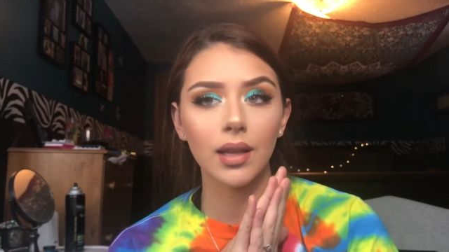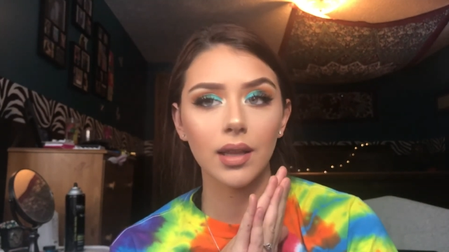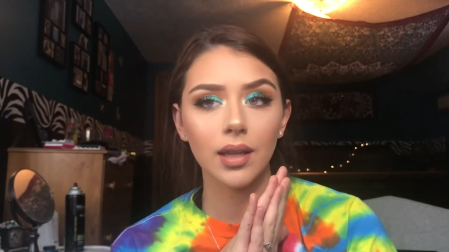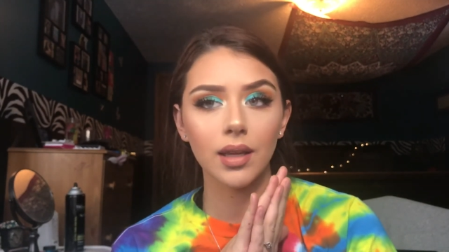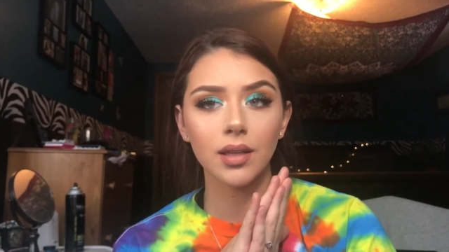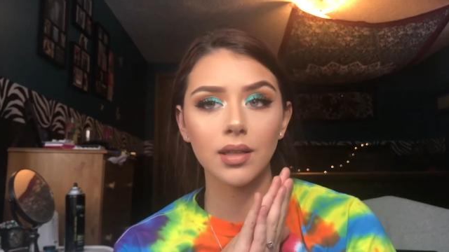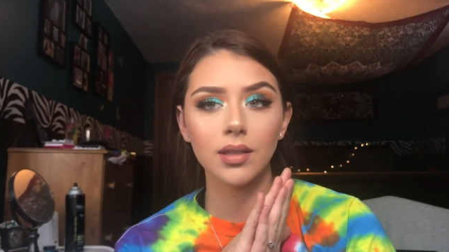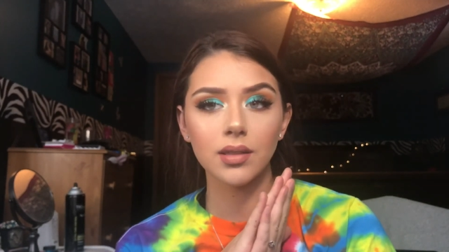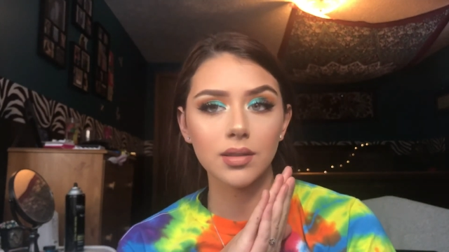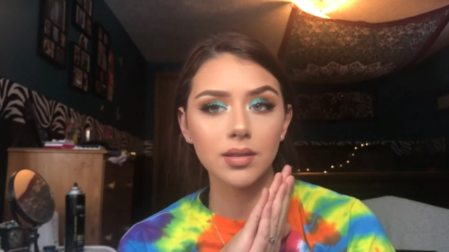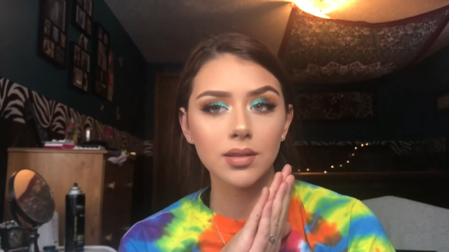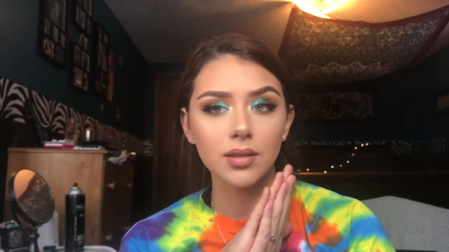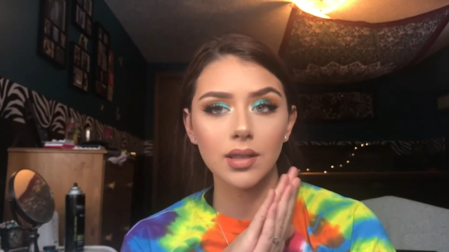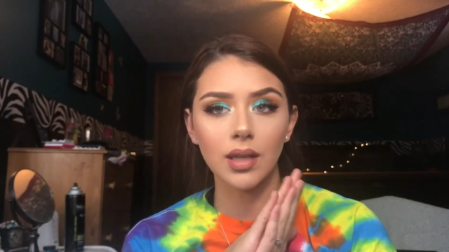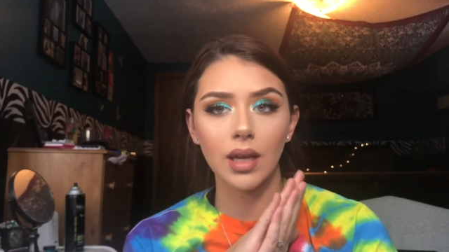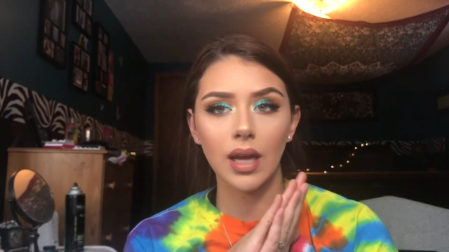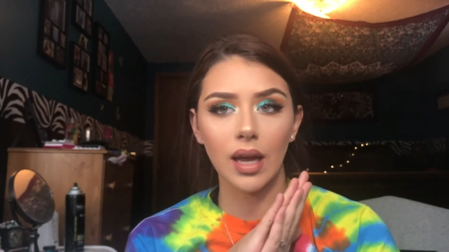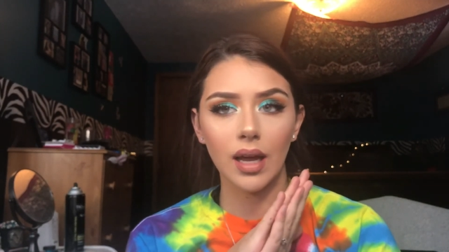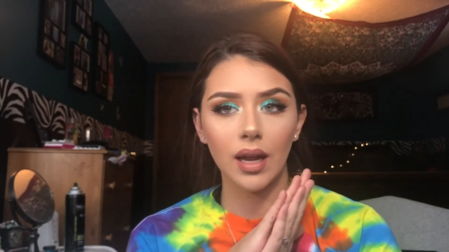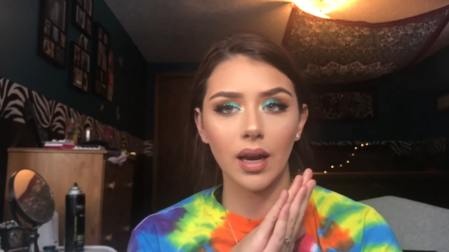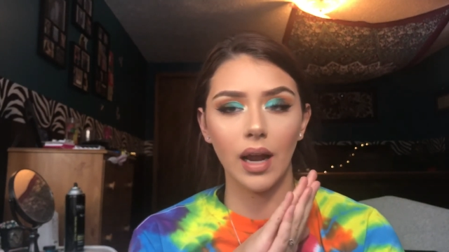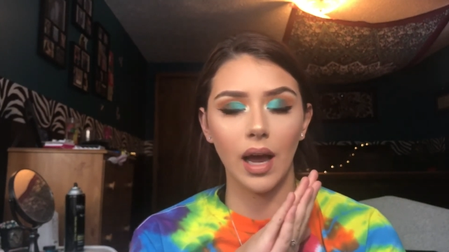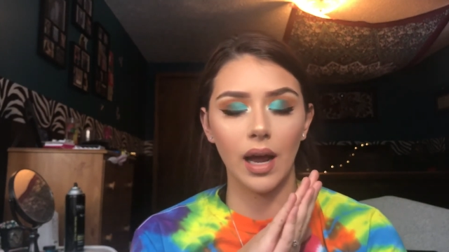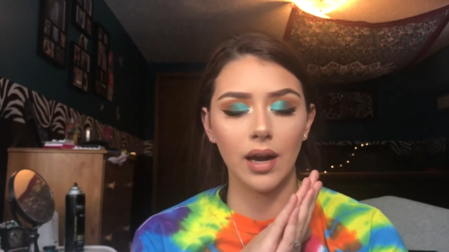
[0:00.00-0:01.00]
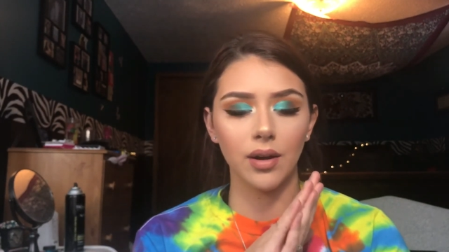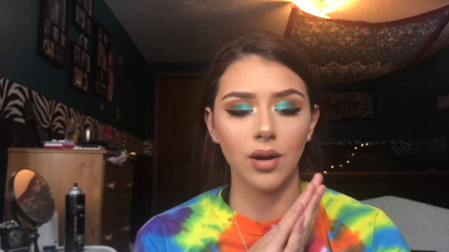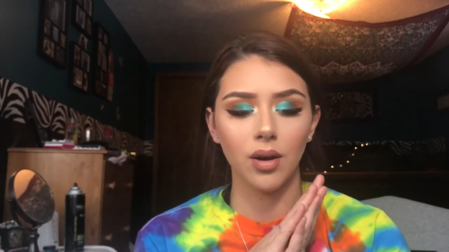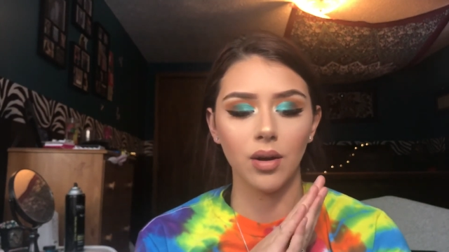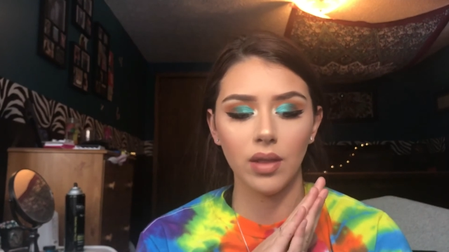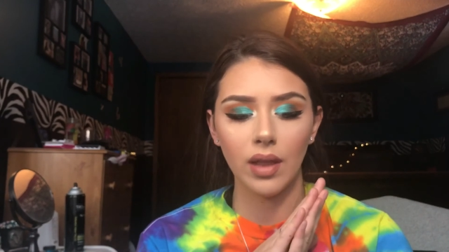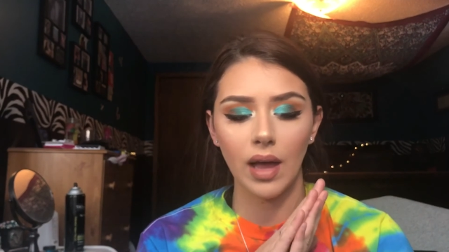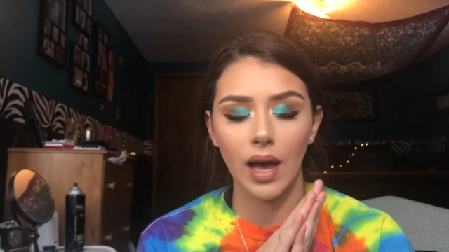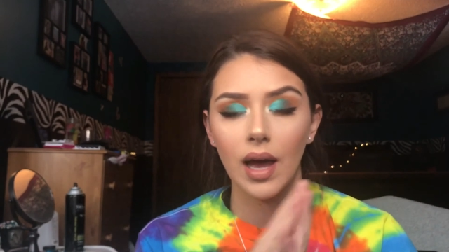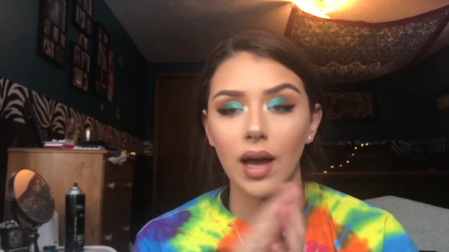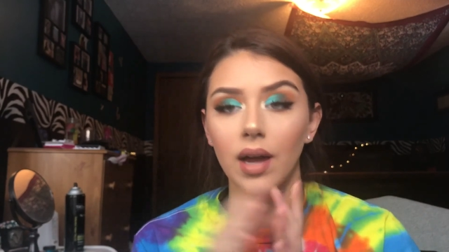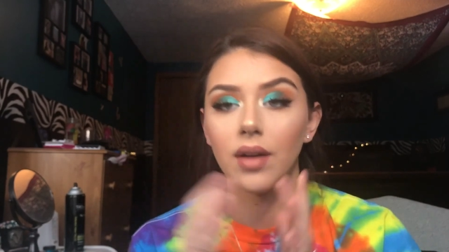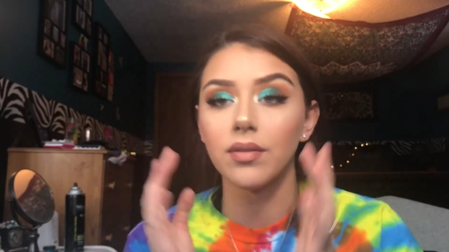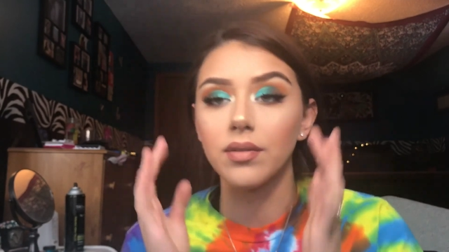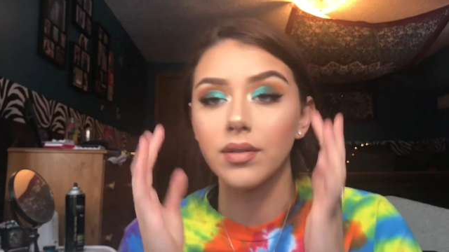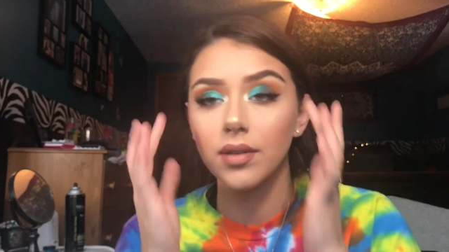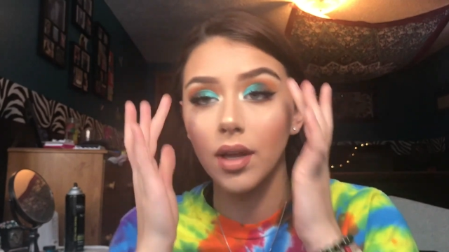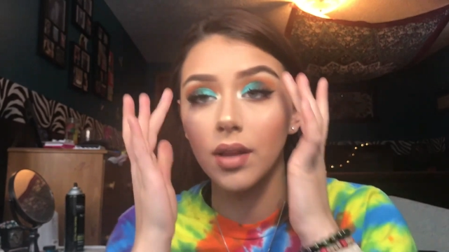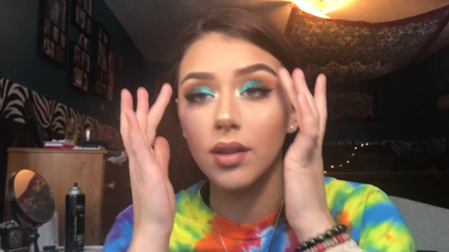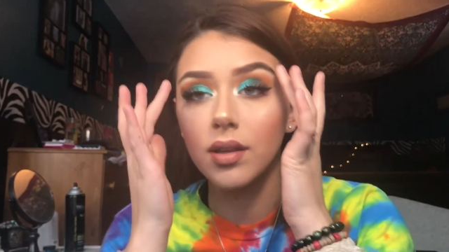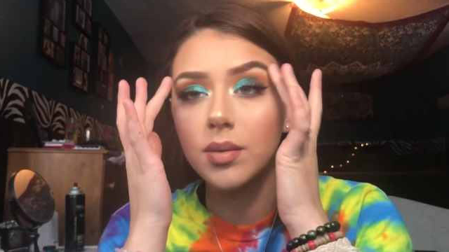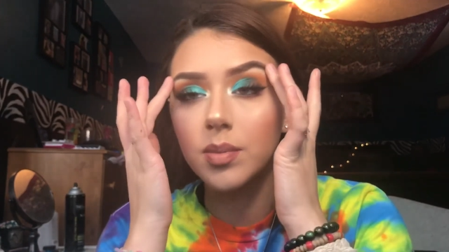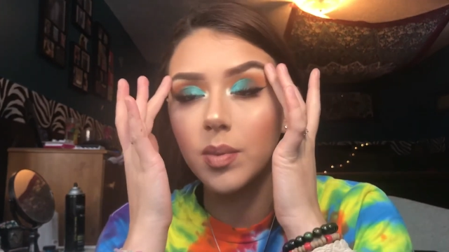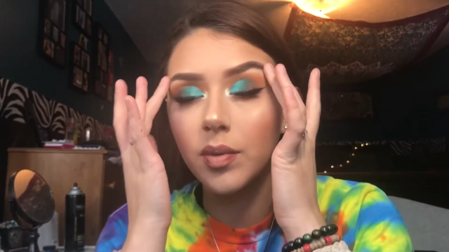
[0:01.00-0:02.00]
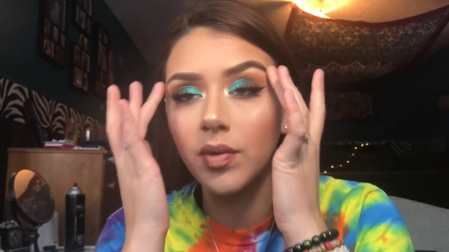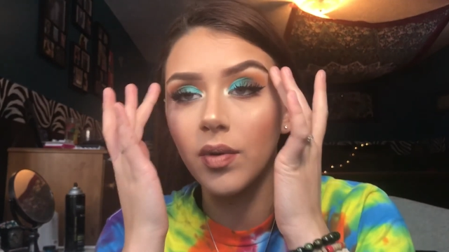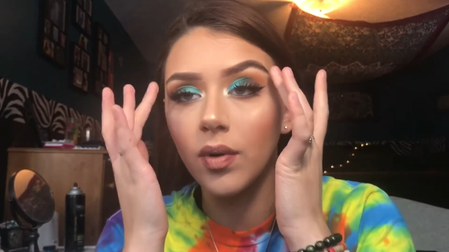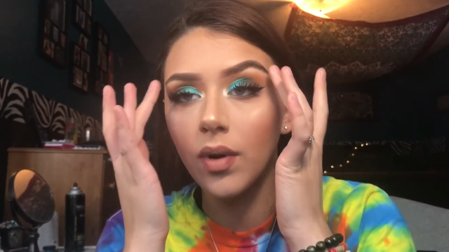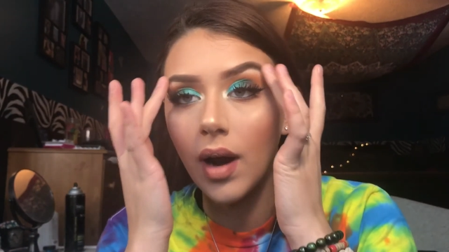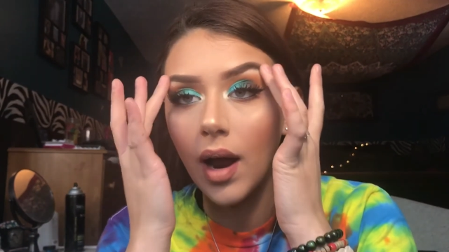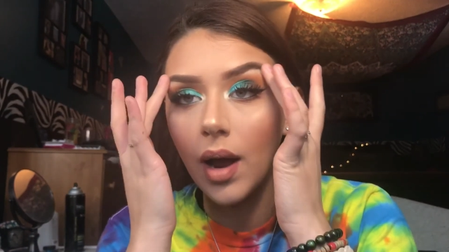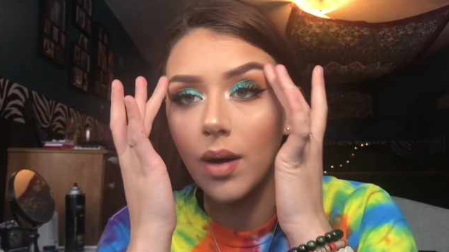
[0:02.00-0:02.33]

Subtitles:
this, and I know that I've done this before.